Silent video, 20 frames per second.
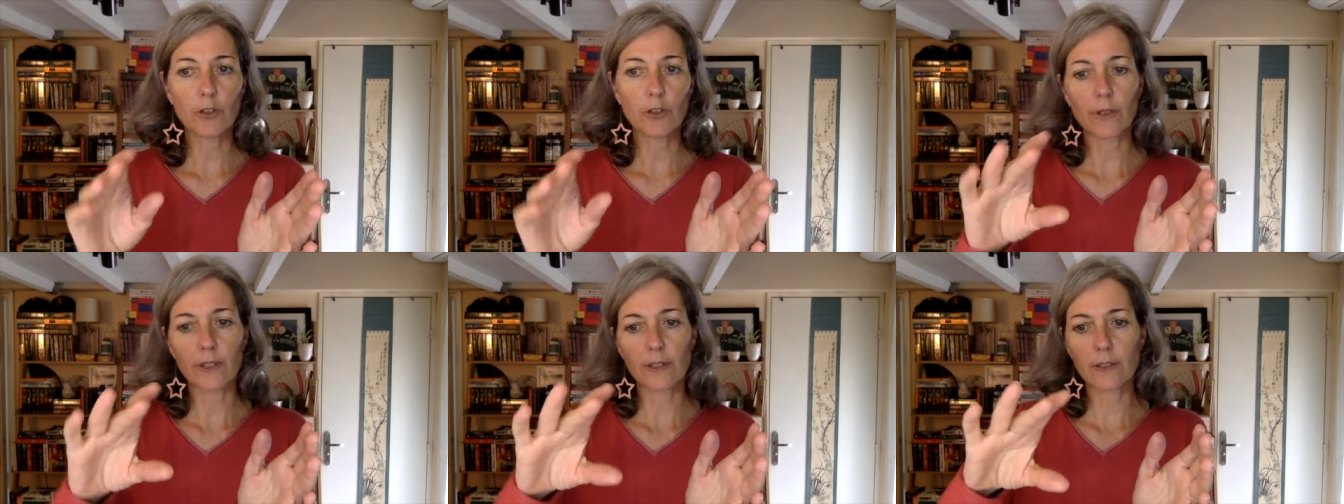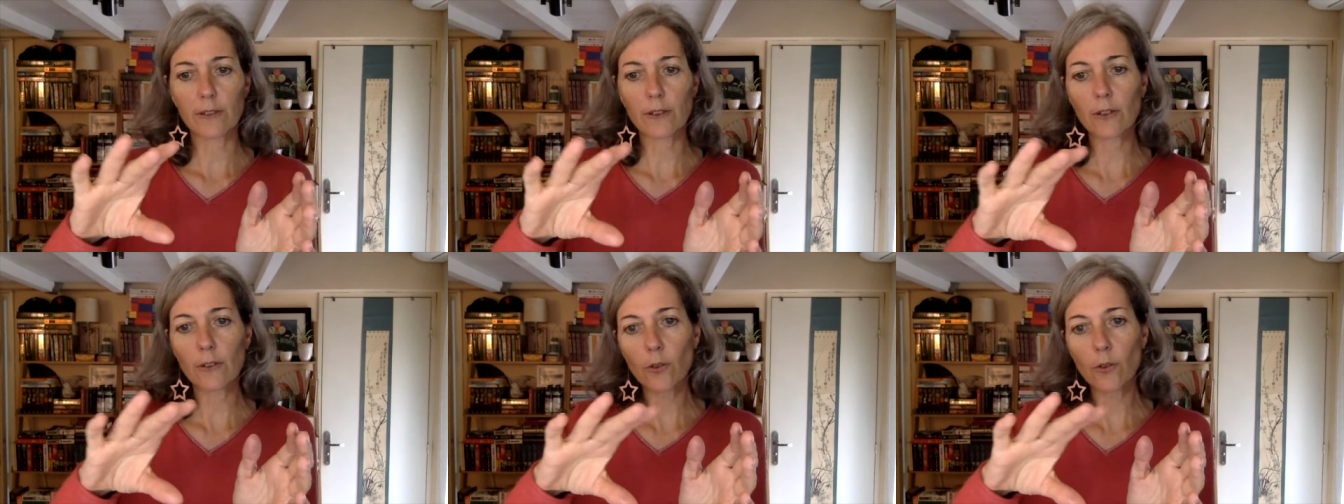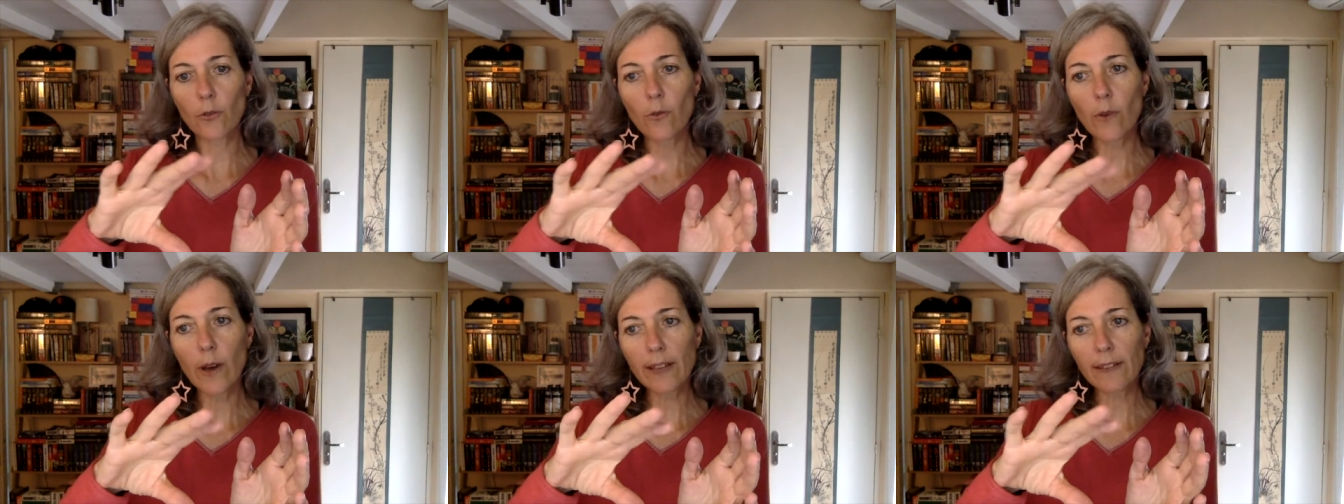which was
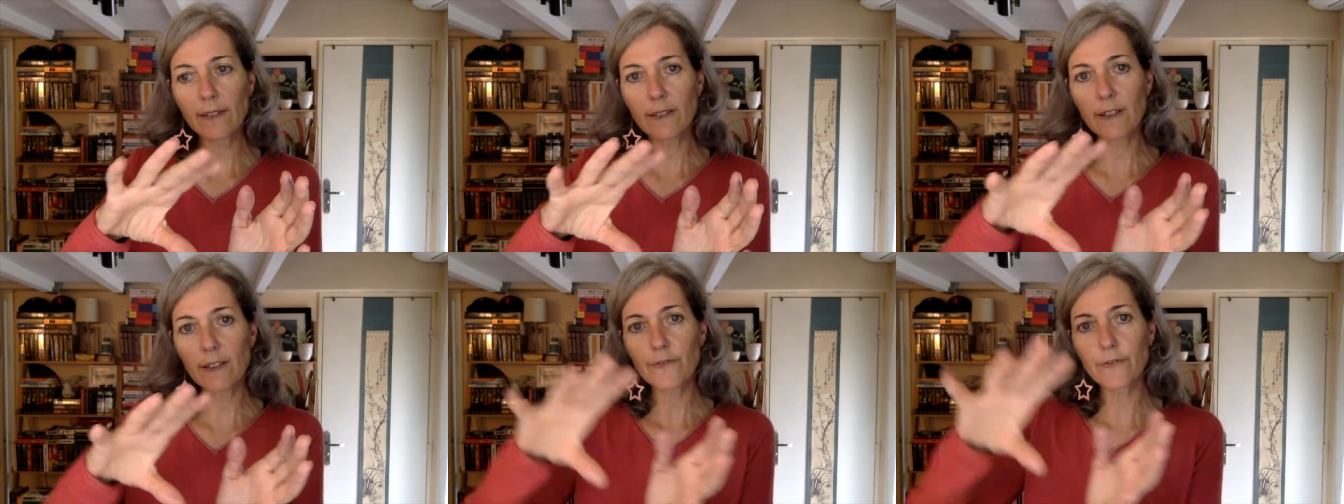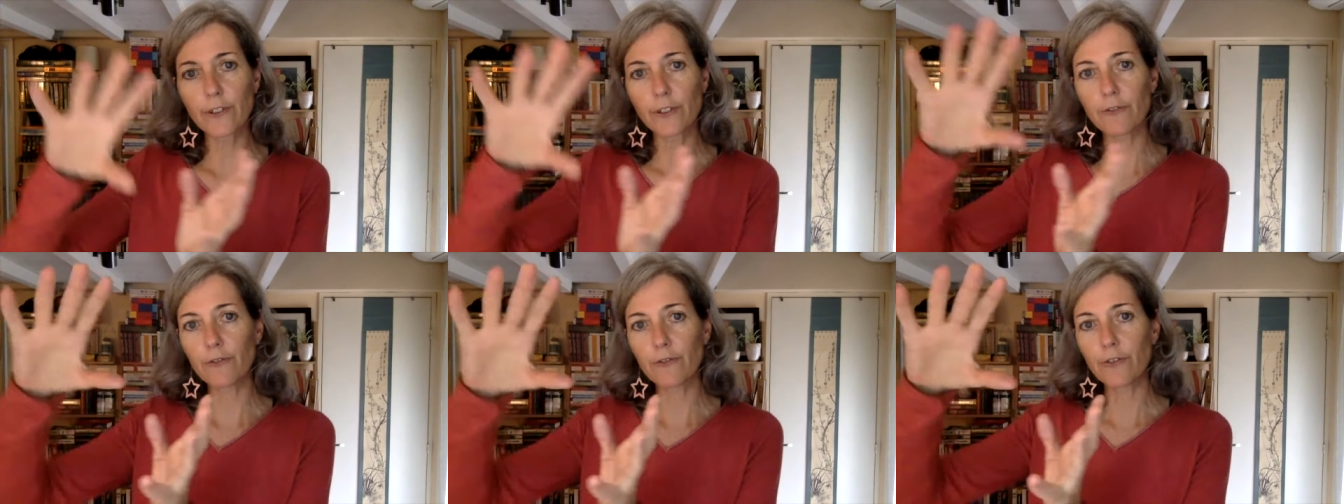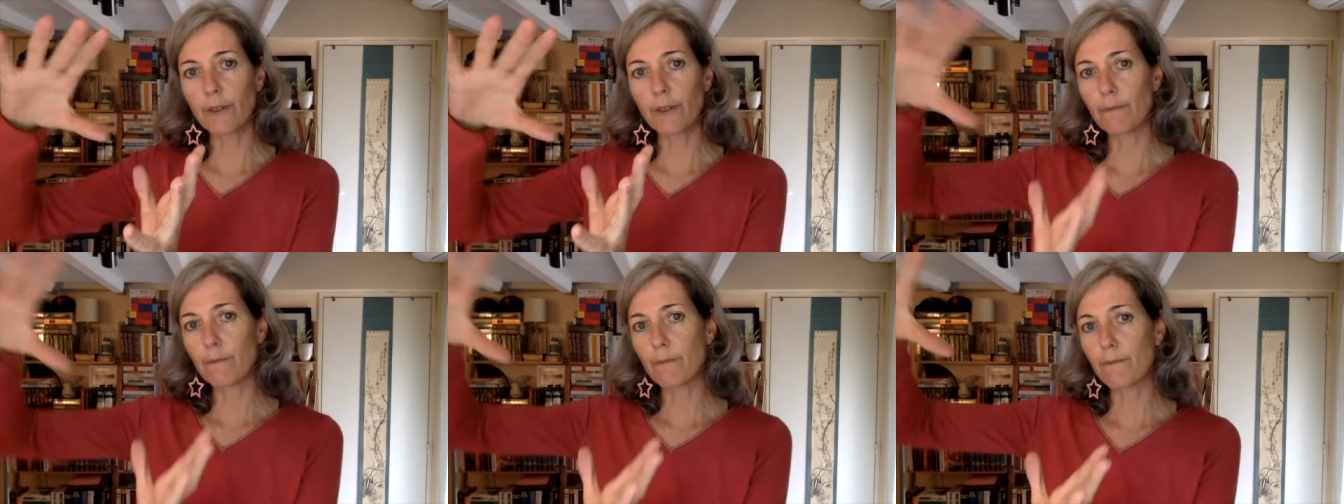quite different
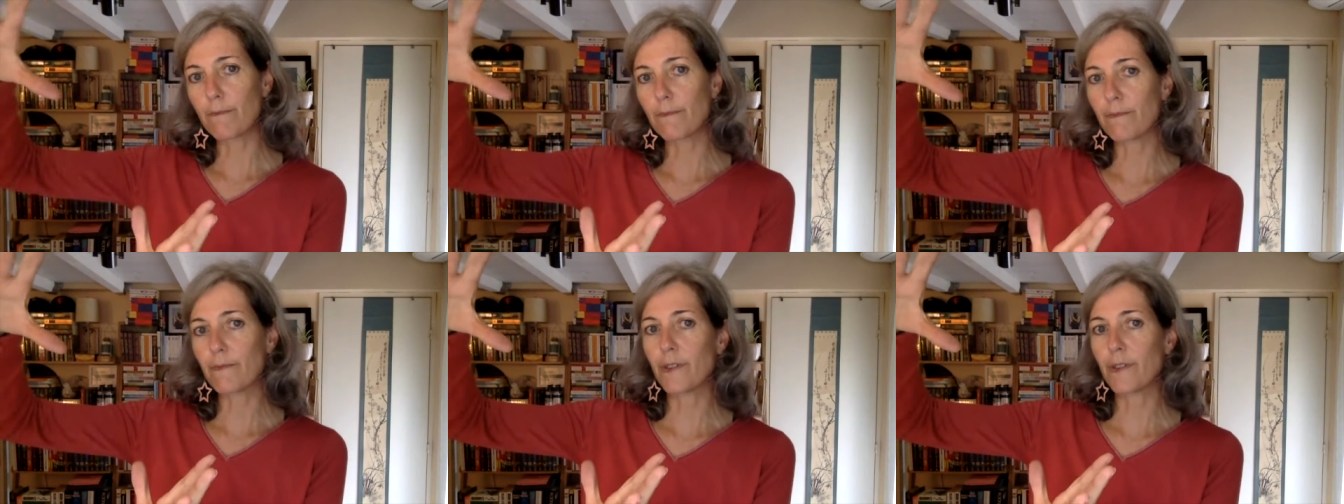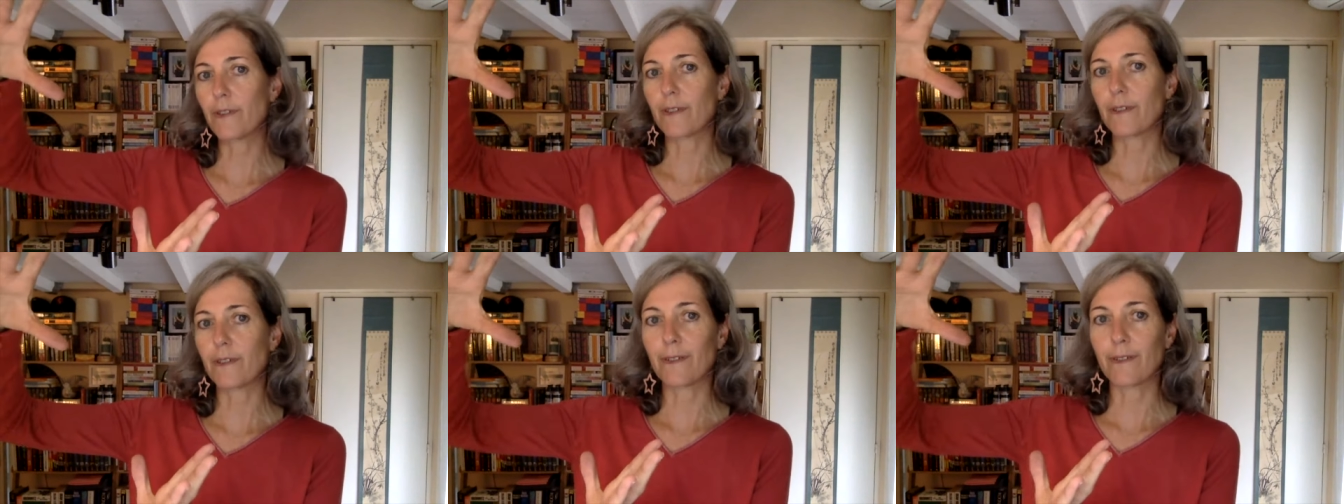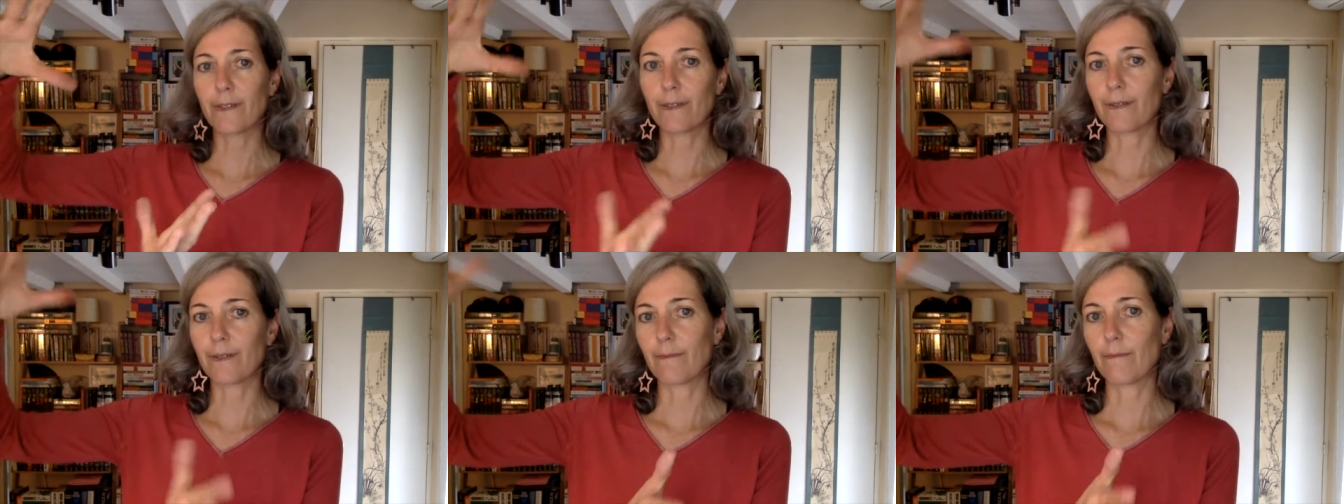from
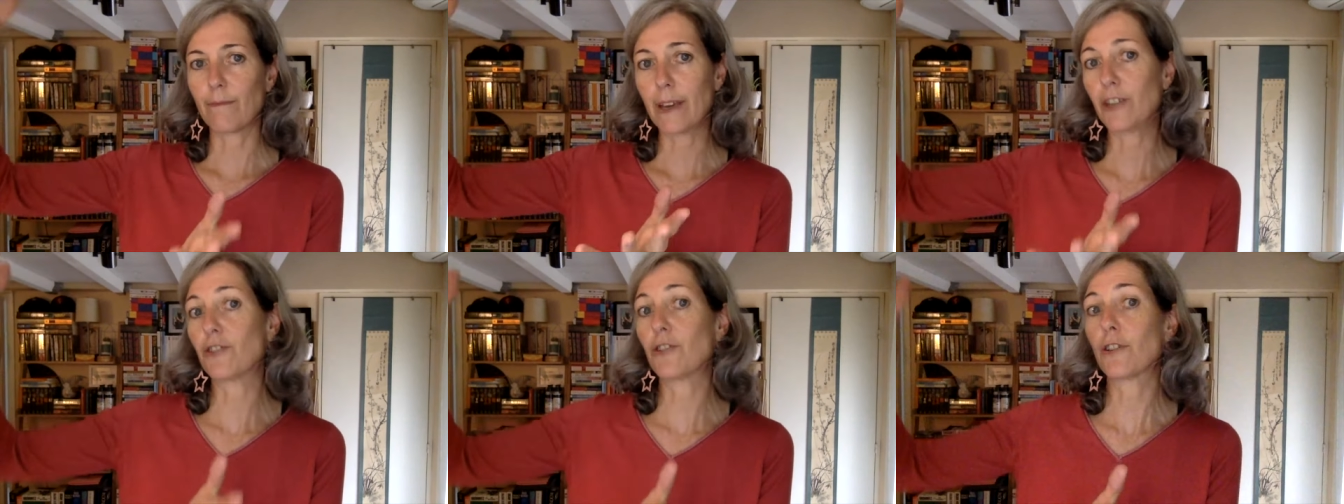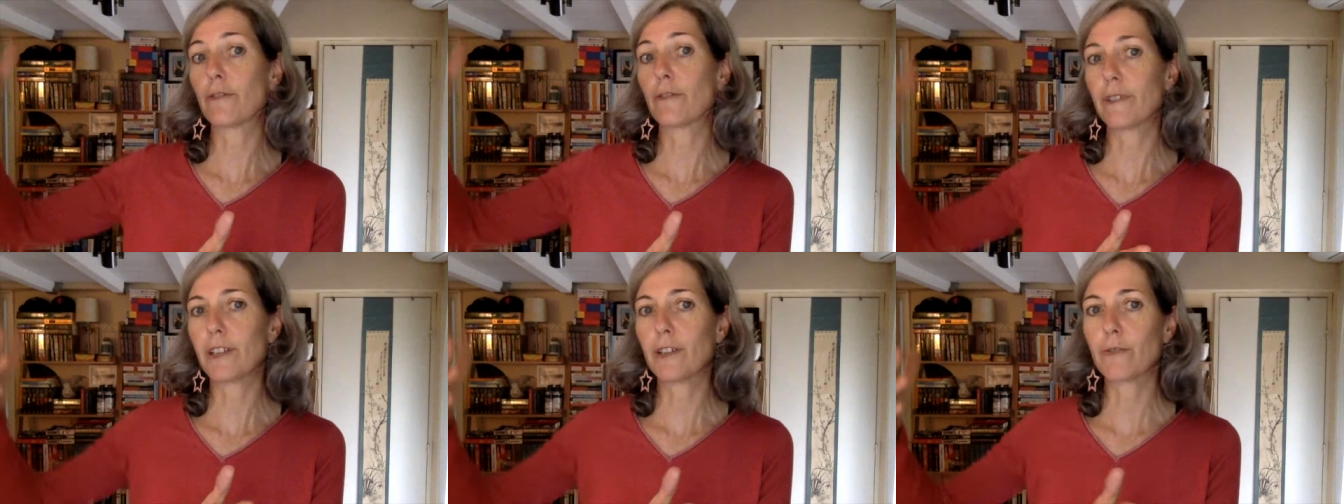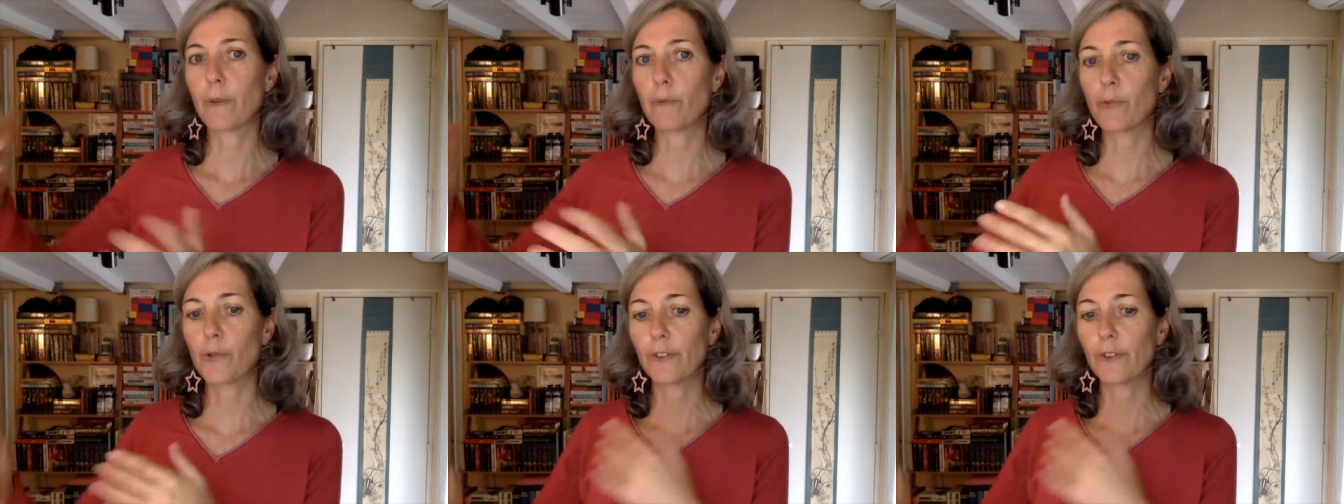the
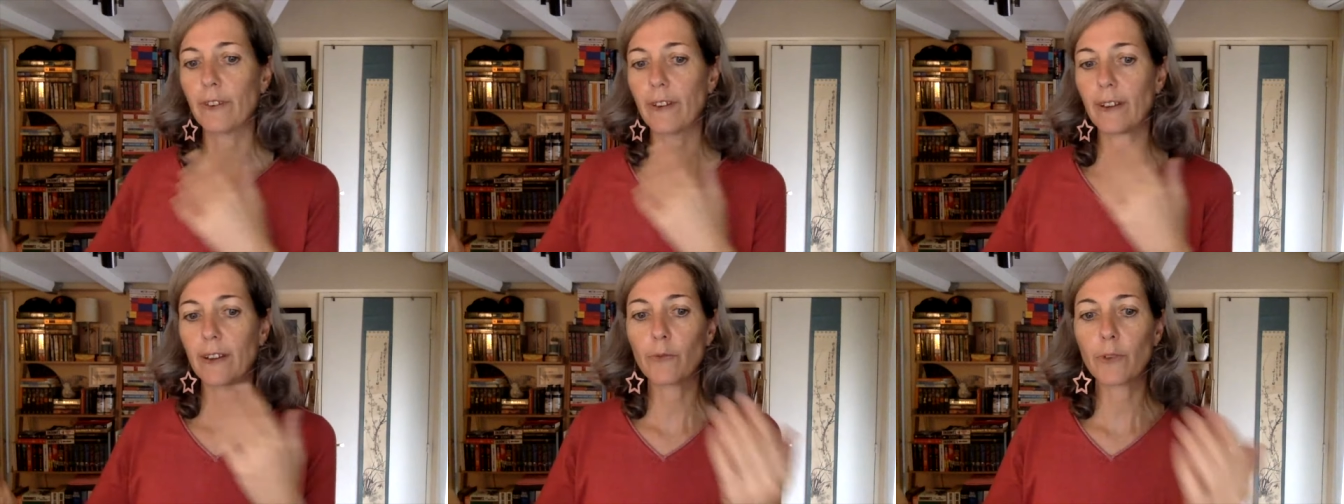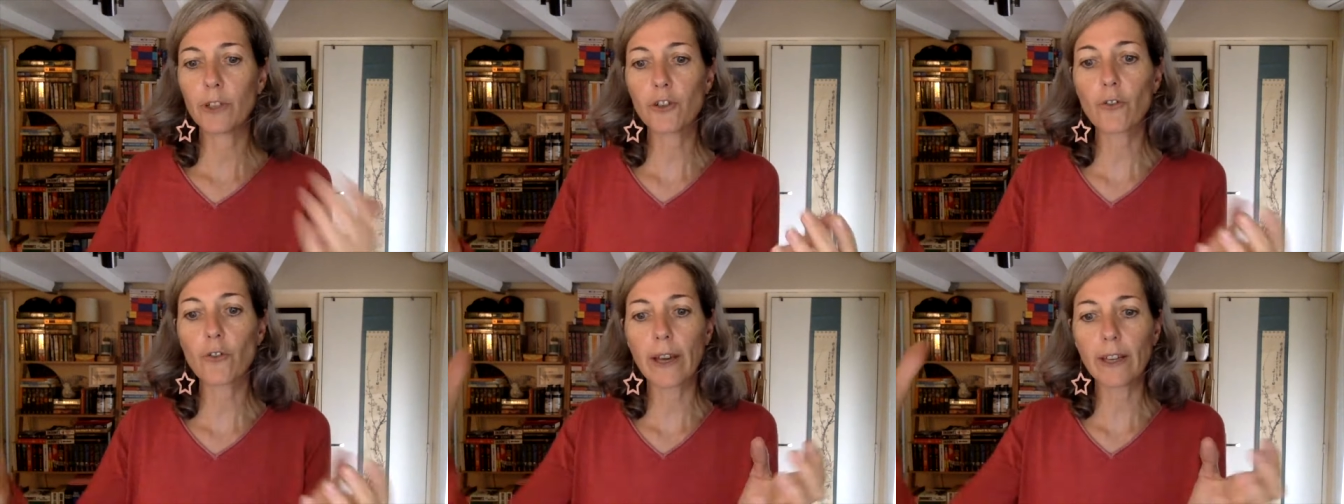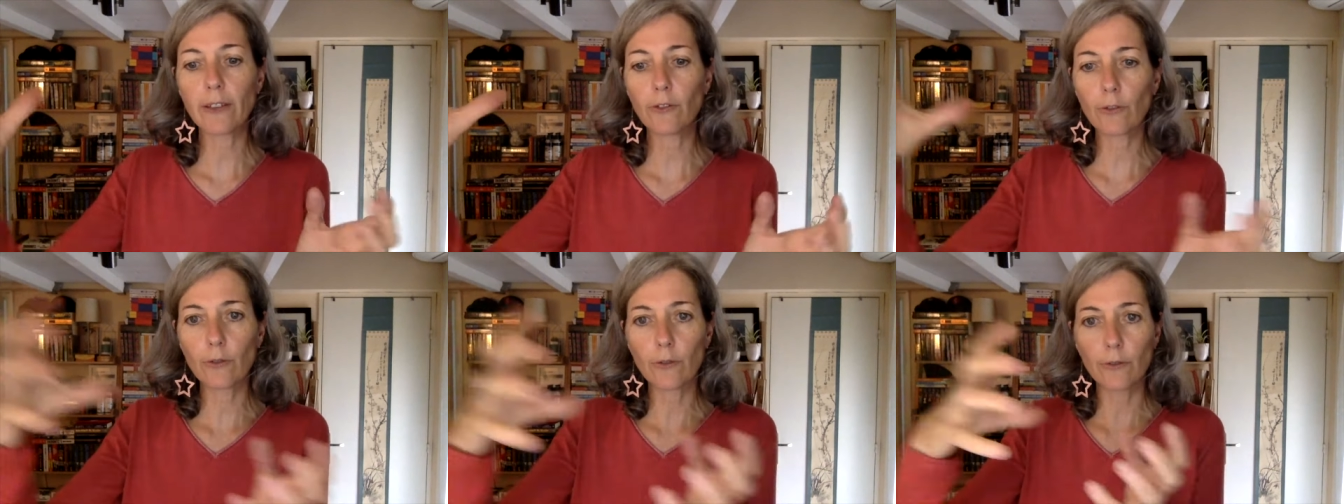majority report. And we tried